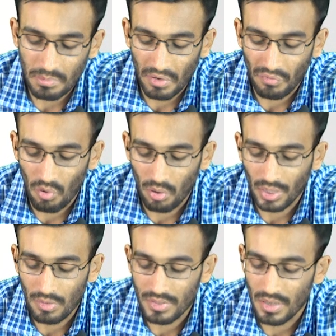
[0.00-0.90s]

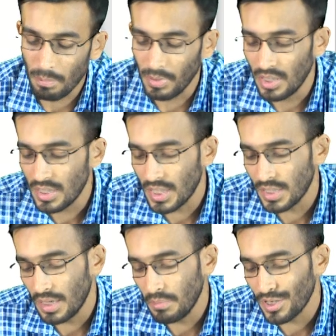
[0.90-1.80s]
4,000 per
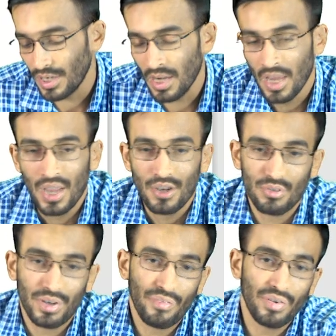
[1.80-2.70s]
stitching machine. So
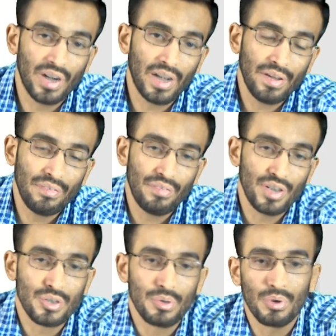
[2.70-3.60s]
definitely we
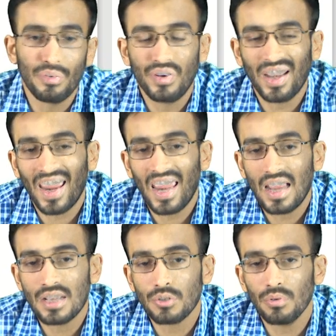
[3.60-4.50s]
should go for
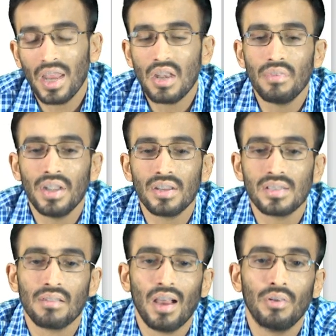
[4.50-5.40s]
AS2. Inventories
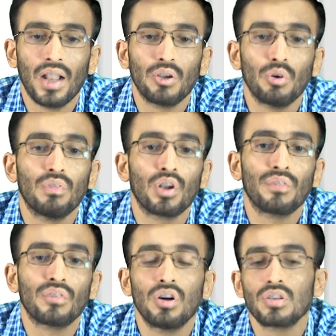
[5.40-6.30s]
are valued at lower
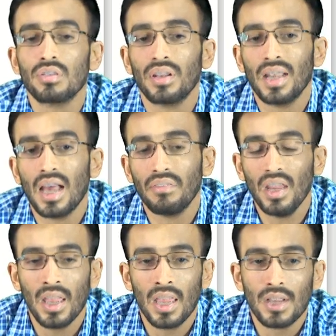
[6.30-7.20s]
of cost or NRV.
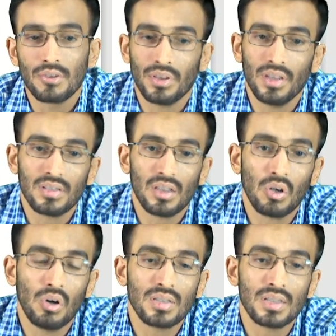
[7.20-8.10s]
So here sir,
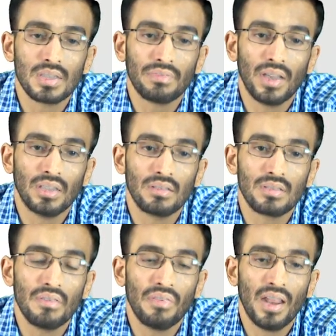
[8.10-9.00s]
cost is
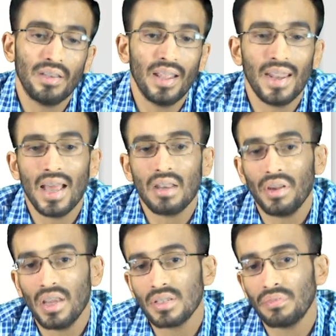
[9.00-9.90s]
5,500,
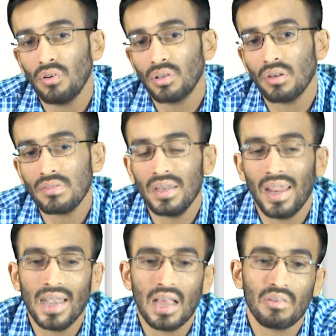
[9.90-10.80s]
NRV is 4,000.
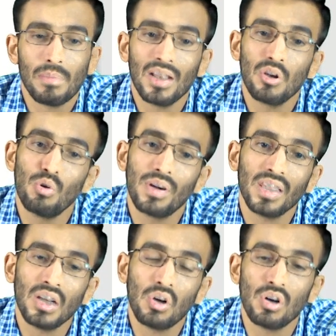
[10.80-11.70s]
NRV being lower
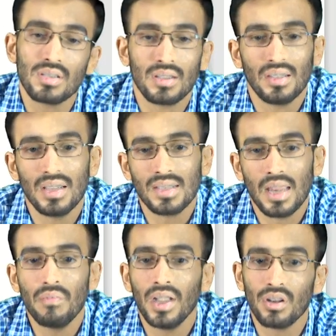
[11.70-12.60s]
than cost, this
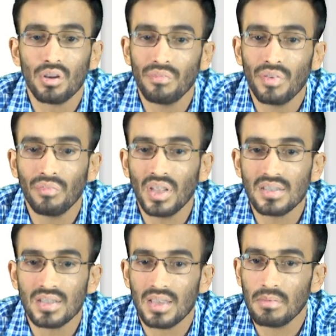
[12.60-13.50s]
inventory of 50
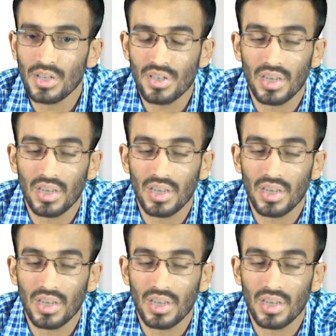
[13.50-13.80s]
stitching machine